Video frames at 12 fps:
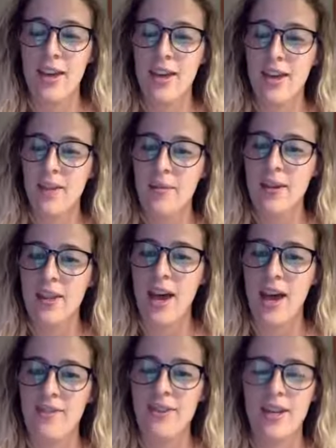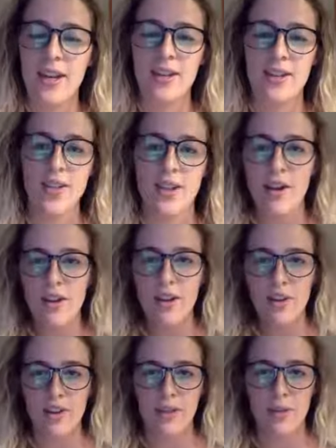Coming live today to talk a
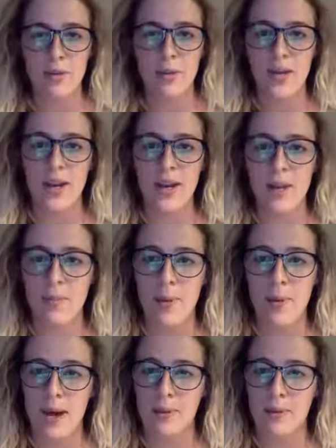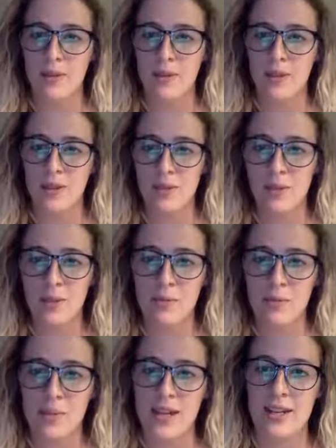little bit about social
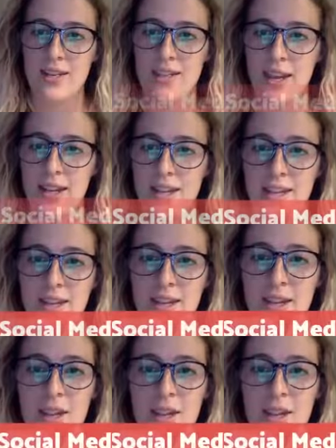media sites.